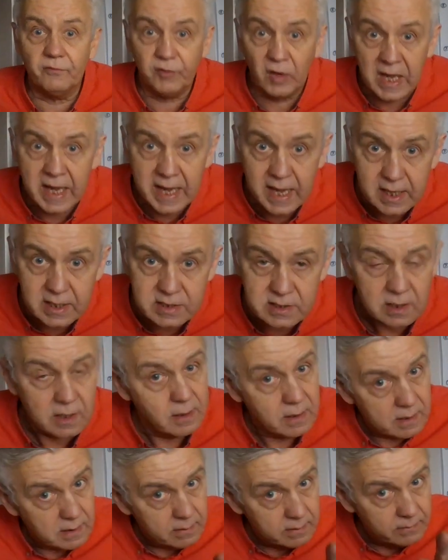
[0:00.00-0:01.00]
flicks,
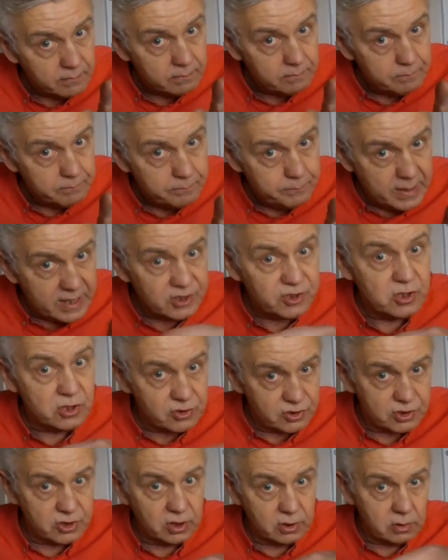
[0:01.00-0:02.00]

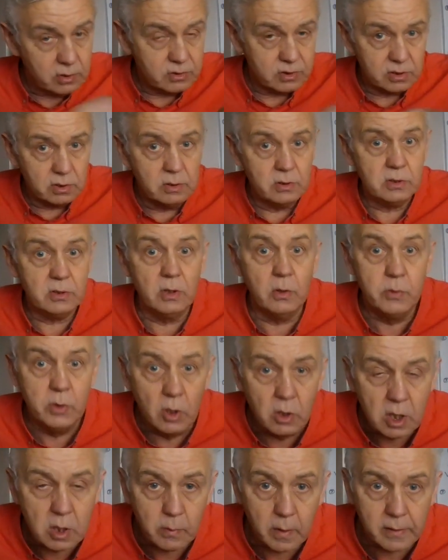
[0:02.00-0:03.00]
pictures to you
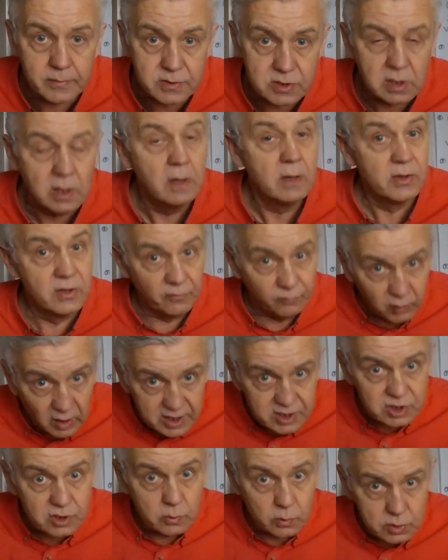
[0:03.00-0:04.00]
younger ones, the
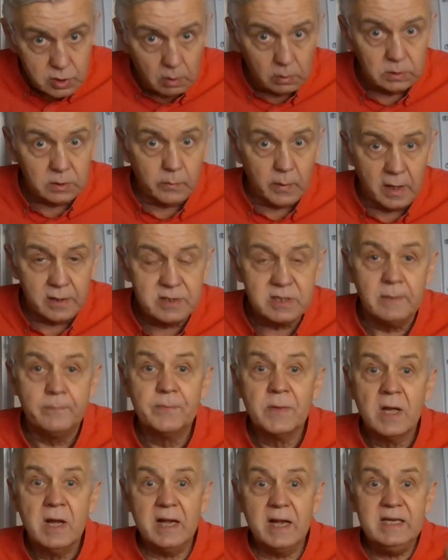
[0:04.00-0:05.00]
flicks to us older ones,
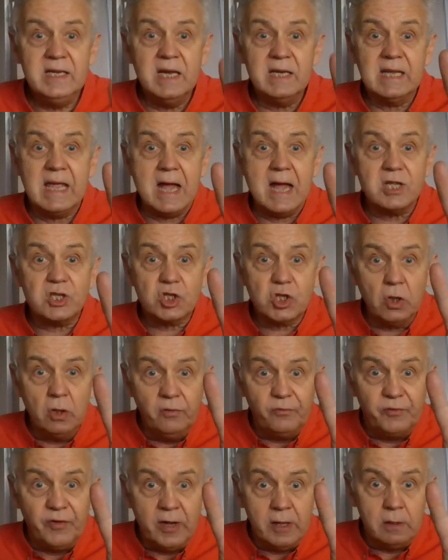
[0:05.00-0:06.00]
and you'd get
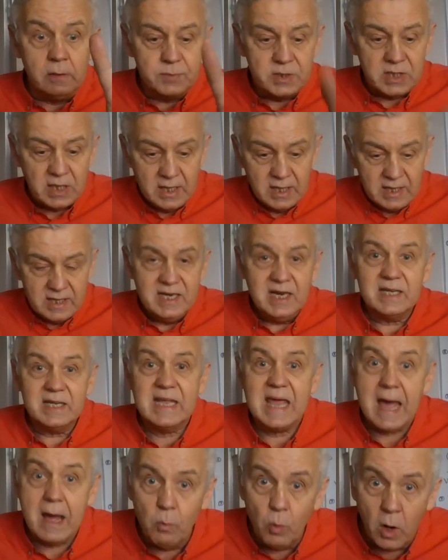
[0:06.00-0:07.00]
two films. You'd
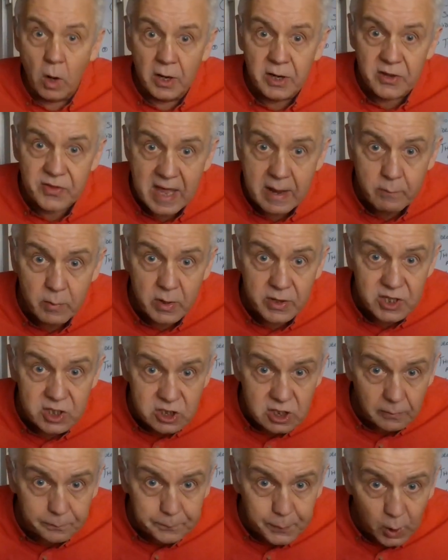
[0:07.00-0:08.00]
get one of them with a
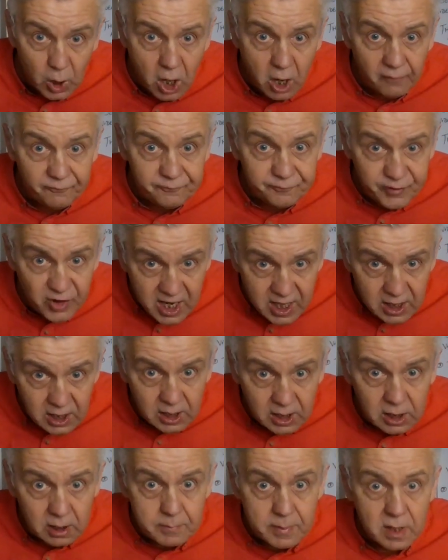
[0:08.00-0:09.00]
support
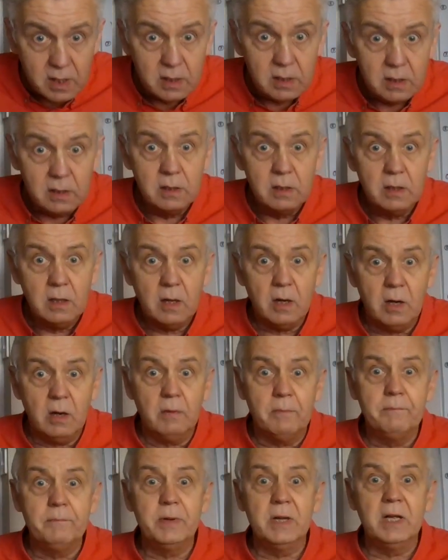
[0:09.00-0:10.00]
film.
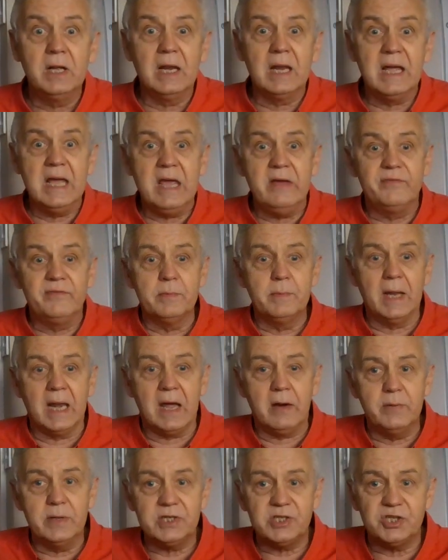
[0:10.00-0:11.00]
Unbelievable
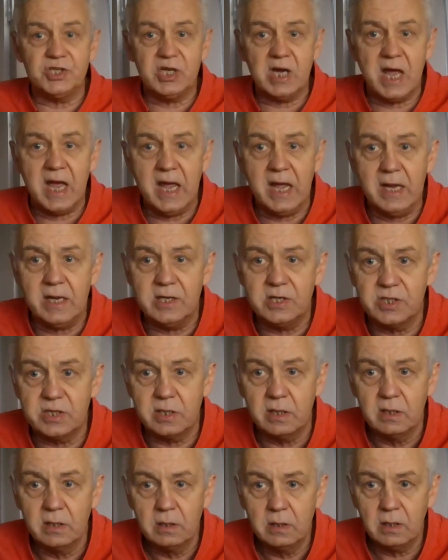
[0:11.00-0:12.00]
how it's changed.
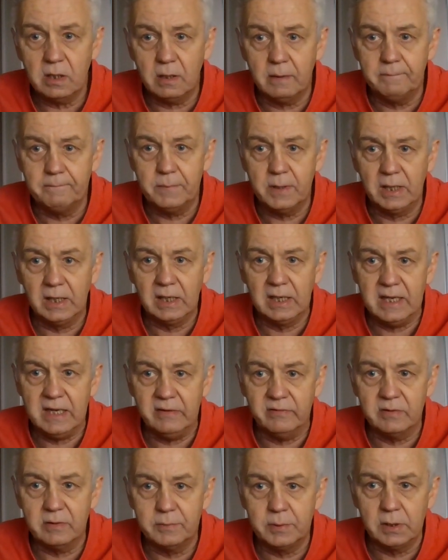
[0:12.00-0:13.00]

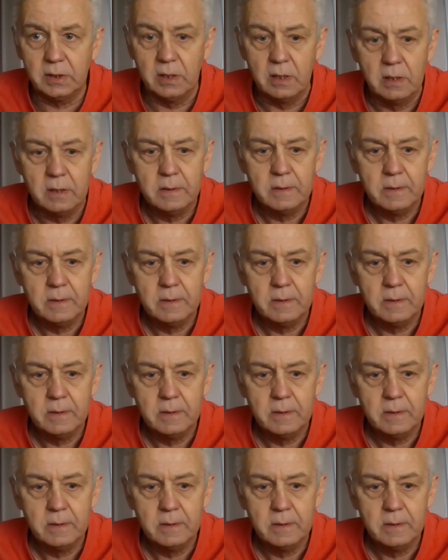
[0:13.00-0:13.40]
Unbelievable.